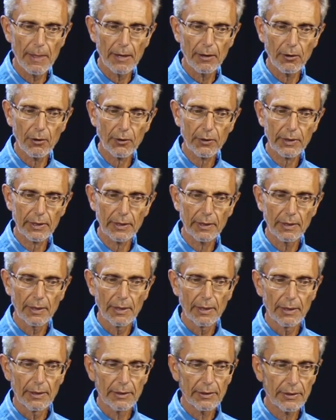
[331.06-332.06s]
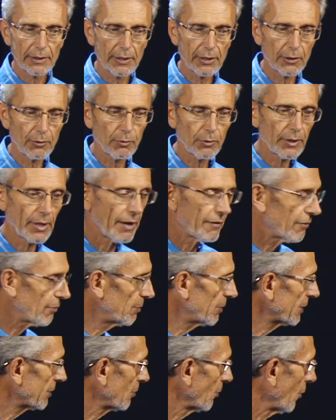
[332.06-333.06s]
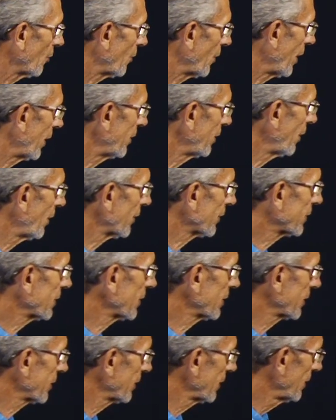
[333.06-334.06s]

Okay, here we have a bit more anarchic